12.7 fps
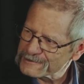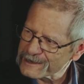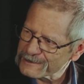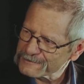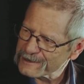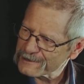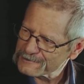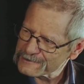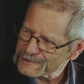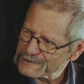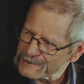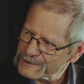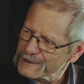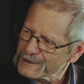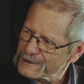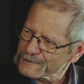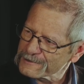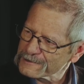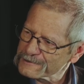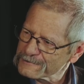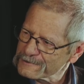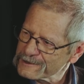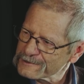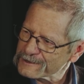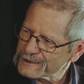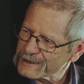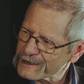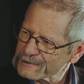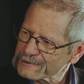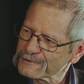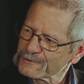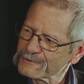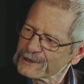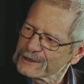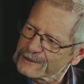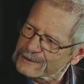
and how do you see the things you learnt in Haskell